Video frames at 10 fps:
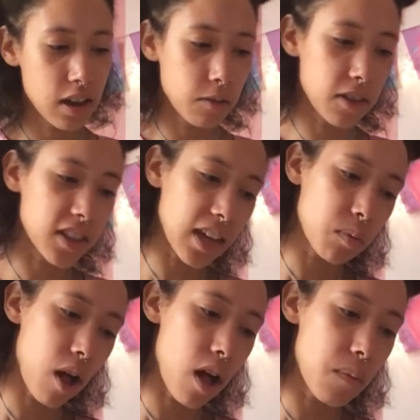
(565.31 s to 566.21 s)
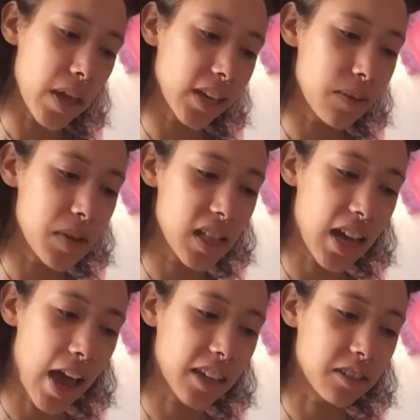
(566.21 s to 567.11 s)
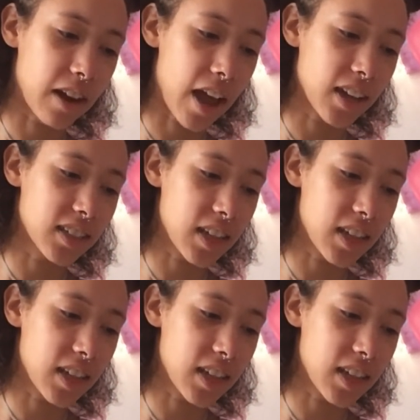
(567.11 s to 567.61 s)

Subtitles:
with date palm and camellia extracts,